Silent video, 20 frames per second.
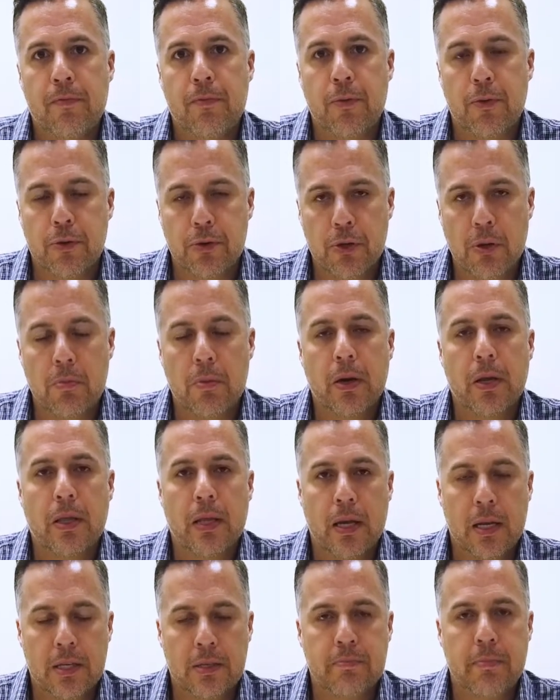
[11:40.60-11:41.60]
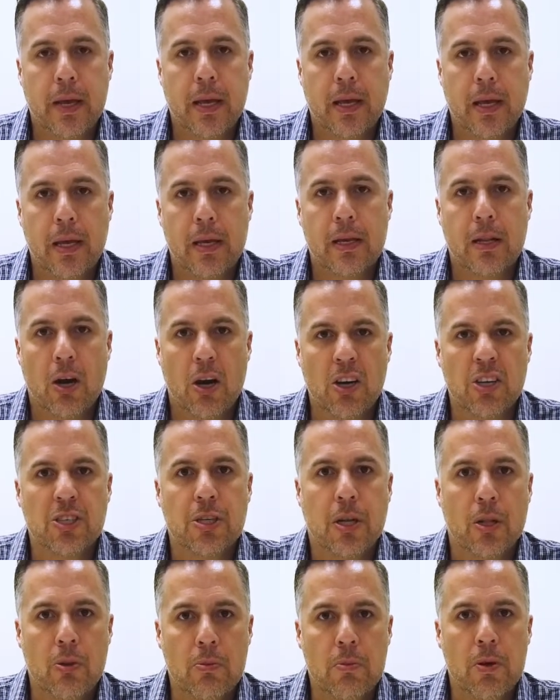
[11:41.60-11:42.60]
for somebody that is making
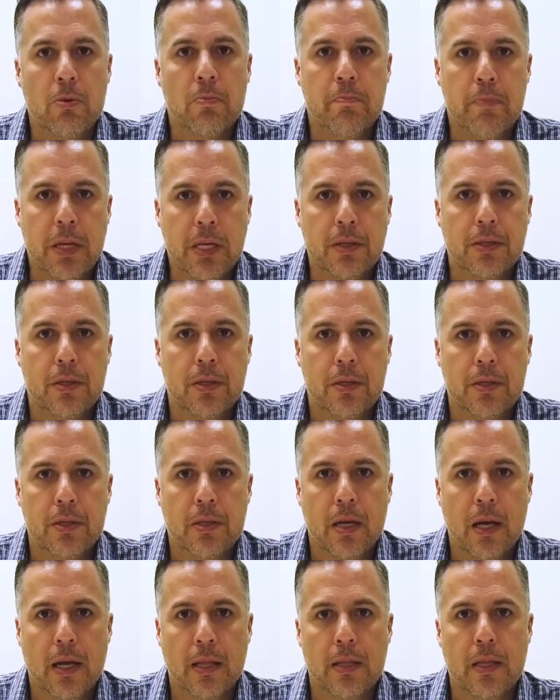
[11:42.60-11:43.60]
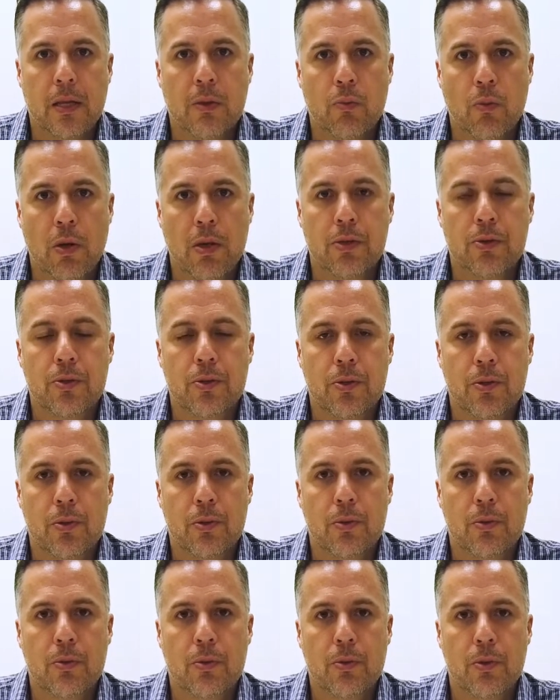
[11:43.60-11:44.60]
large aluminum pieces and that wants
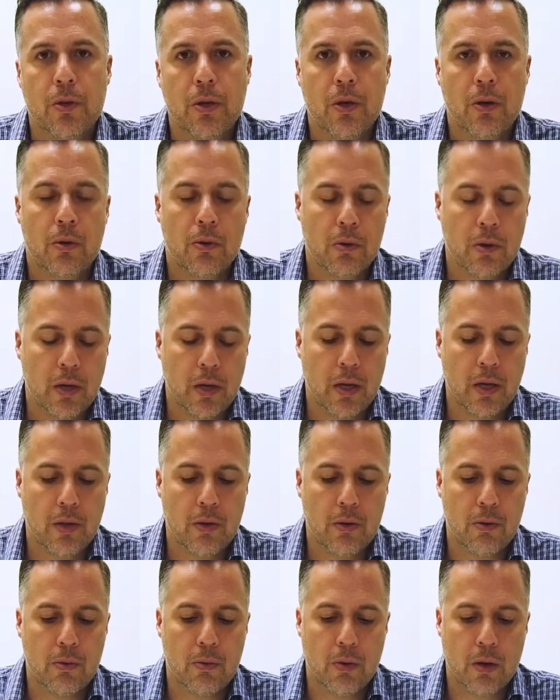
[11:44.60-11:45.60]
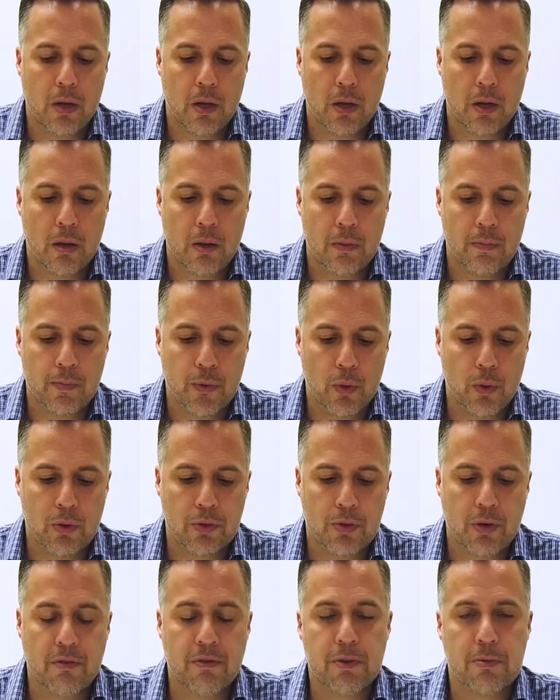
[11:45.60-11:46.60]
to, you know, either uh, do
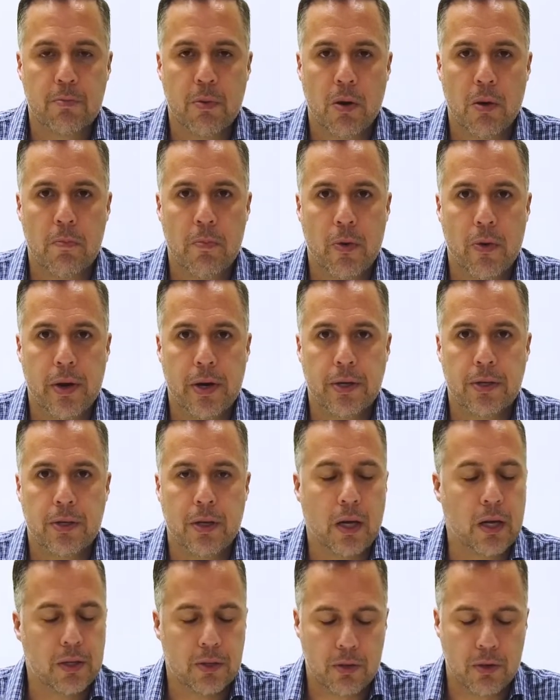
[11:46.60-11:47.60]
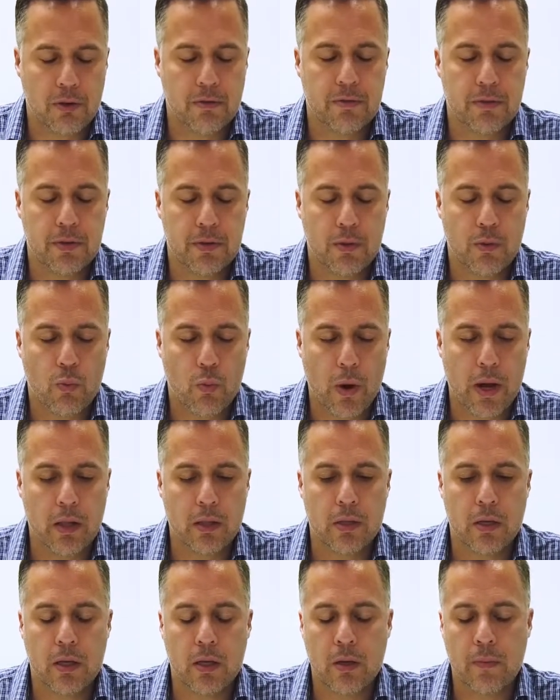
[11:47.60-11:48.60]
a surface preparation, a surface of
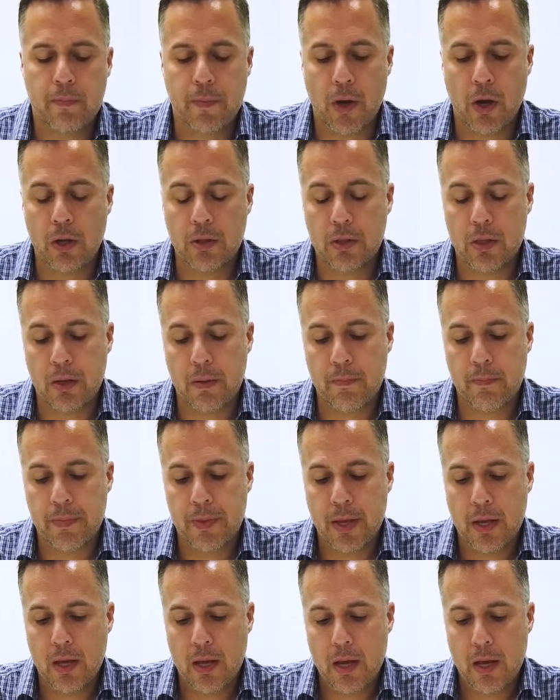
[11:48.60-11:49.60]
welding on them,